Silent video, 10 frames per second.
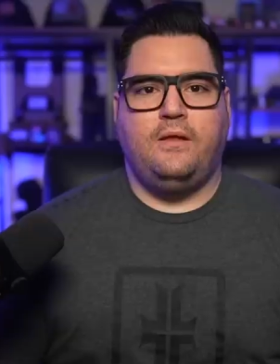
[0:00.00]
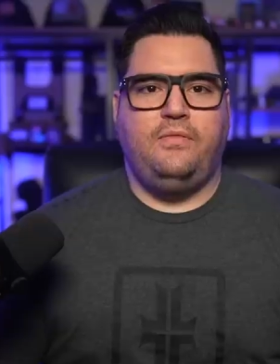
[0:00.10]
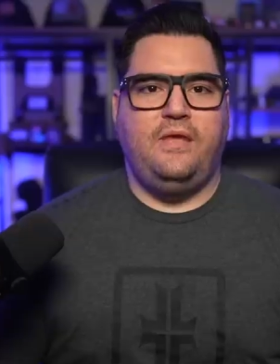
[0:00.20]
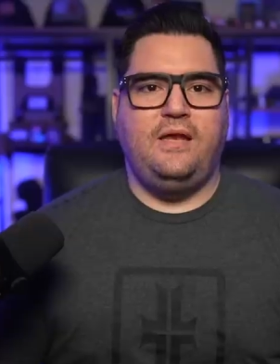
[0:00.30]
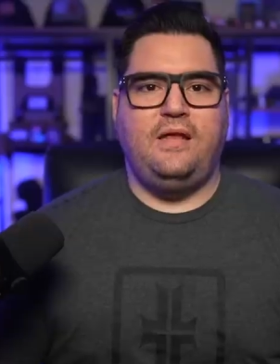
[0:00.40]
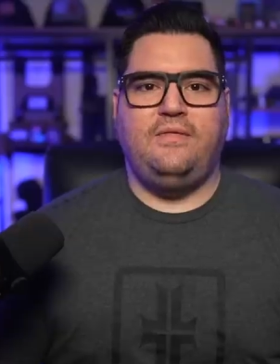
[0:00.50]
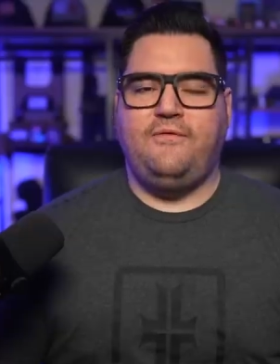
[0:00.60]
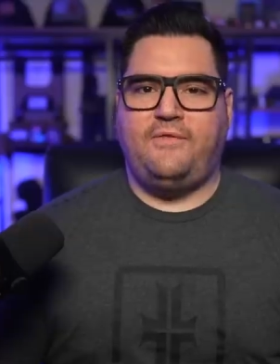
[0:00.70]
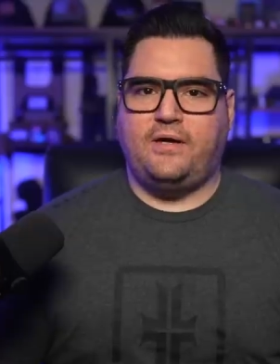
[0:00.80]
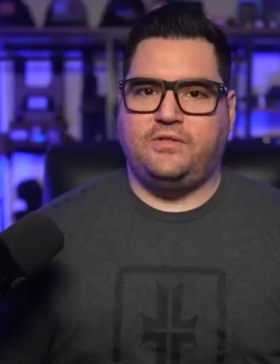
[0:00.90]
Then in the
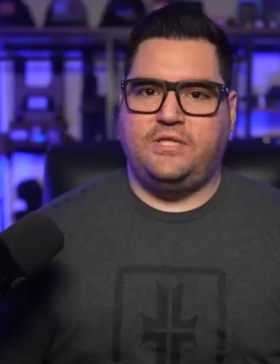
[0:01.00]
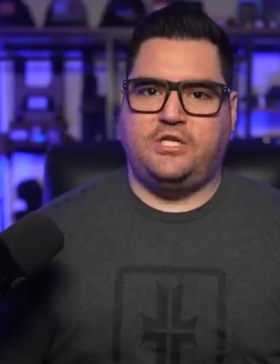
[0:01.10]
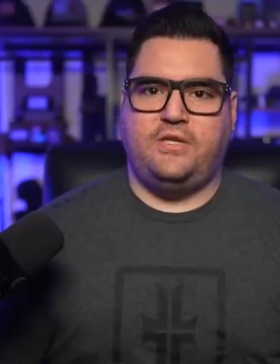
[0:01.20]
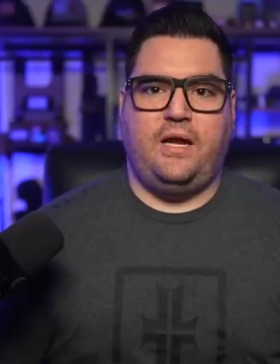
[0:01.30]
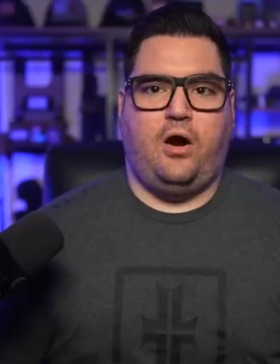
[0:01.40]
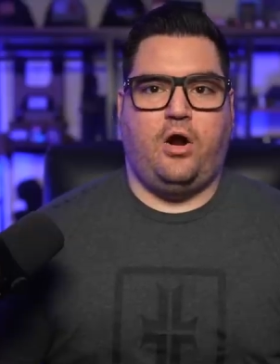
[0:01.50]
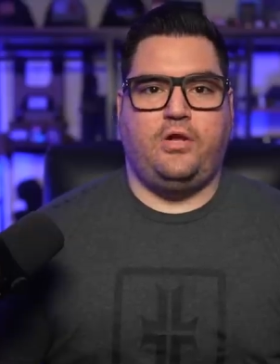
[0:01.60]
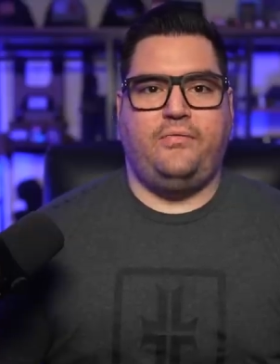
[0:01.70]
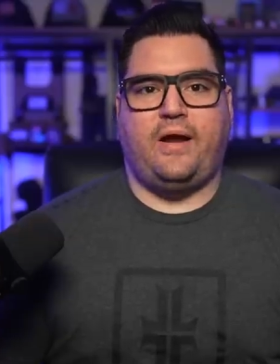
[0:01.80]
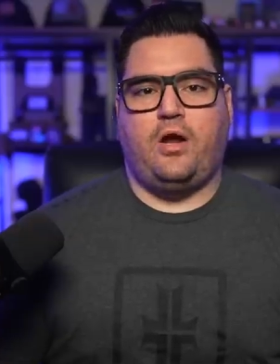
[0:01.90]
final section, they
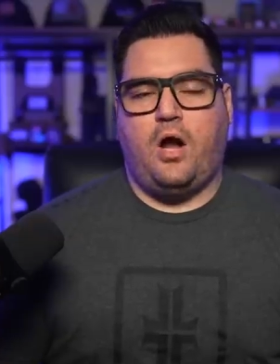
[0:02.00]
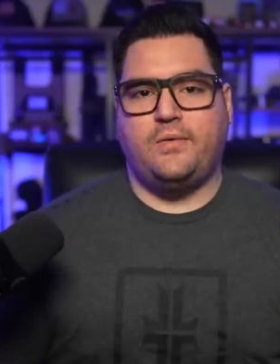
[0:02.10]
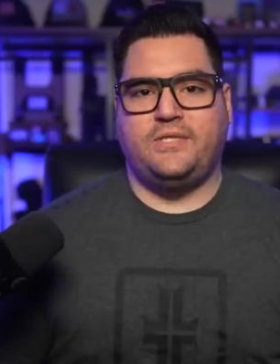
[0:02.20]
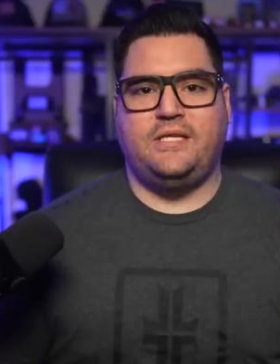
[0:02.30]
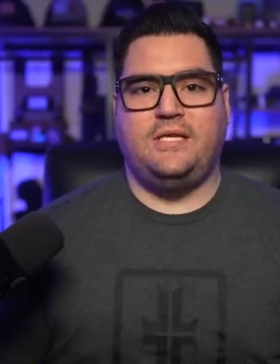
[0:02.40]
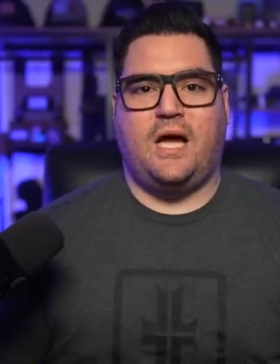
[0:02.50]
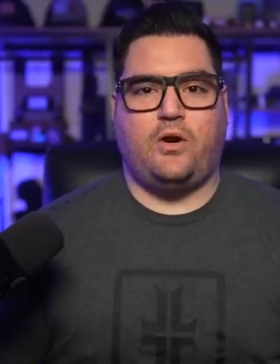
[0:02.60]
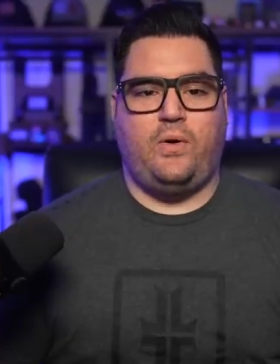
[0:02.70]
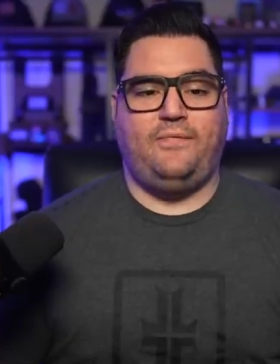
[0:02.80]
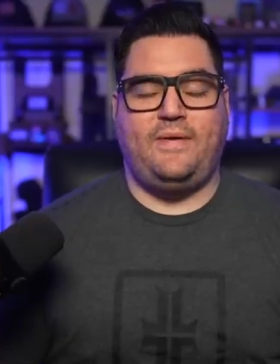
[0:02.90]
argue that Congress did not
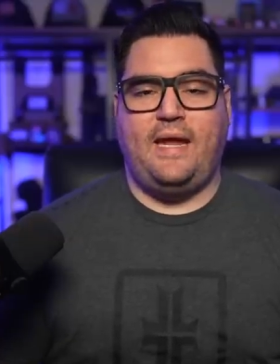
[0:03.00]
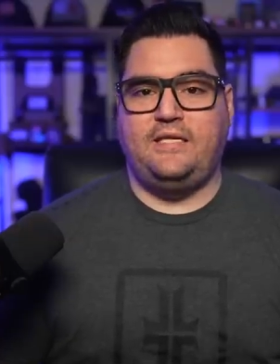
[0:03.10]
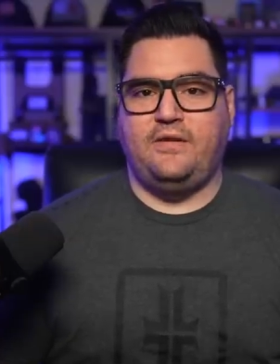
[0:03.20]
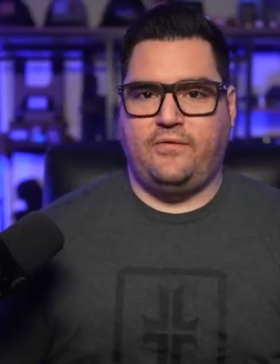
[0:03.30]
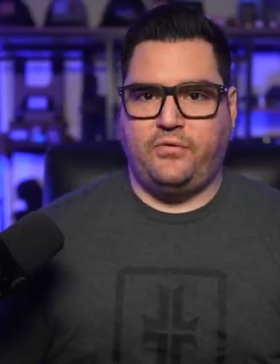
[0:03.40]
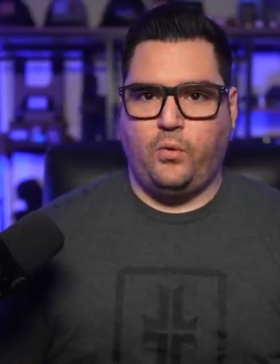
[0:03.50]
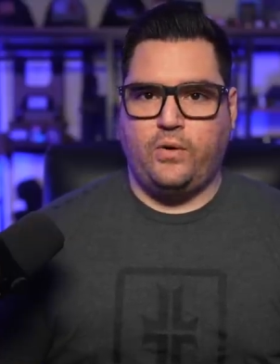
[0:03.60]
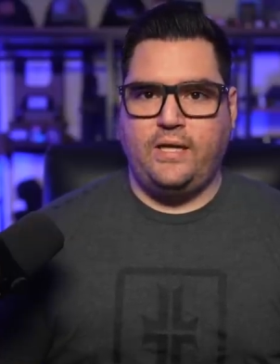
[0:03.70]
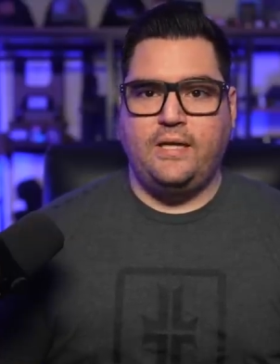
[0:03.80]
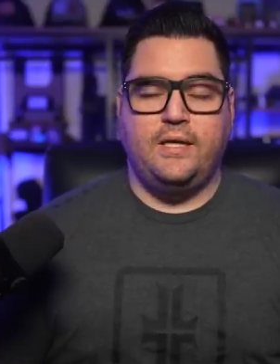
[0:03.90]
grant the ATF authority